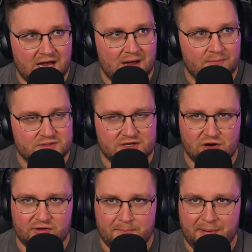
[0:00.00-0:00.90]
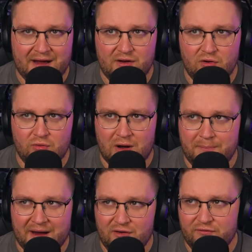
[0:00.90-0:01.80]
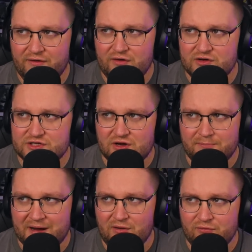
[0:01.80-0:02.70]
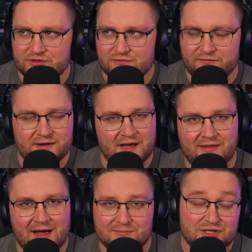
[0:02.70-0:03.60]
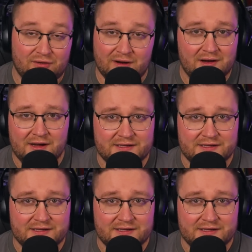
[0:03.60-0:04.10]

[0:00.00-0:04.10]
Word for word: what's it called, a bioverse or bio something like that. I'm sorry,